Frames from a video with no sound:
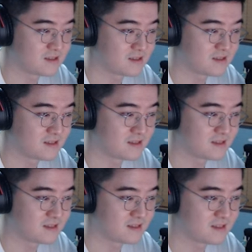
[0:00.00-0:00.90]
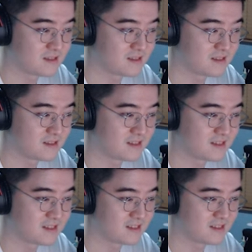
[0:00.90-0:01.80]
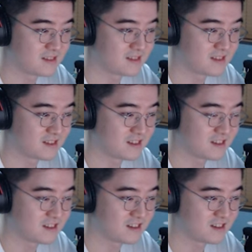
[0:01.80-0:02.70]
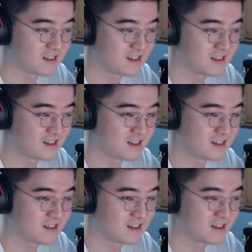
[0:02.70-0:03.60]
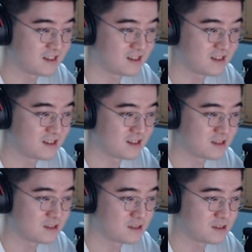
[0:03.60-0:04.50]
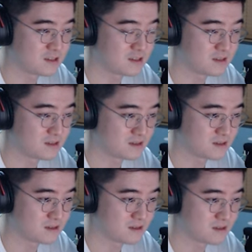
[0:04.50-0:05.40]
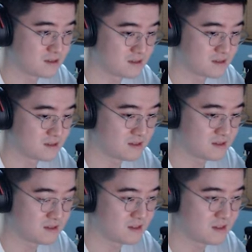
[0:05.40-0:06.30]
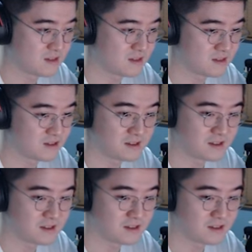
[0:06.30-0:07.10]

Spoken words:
The person shown says nothing.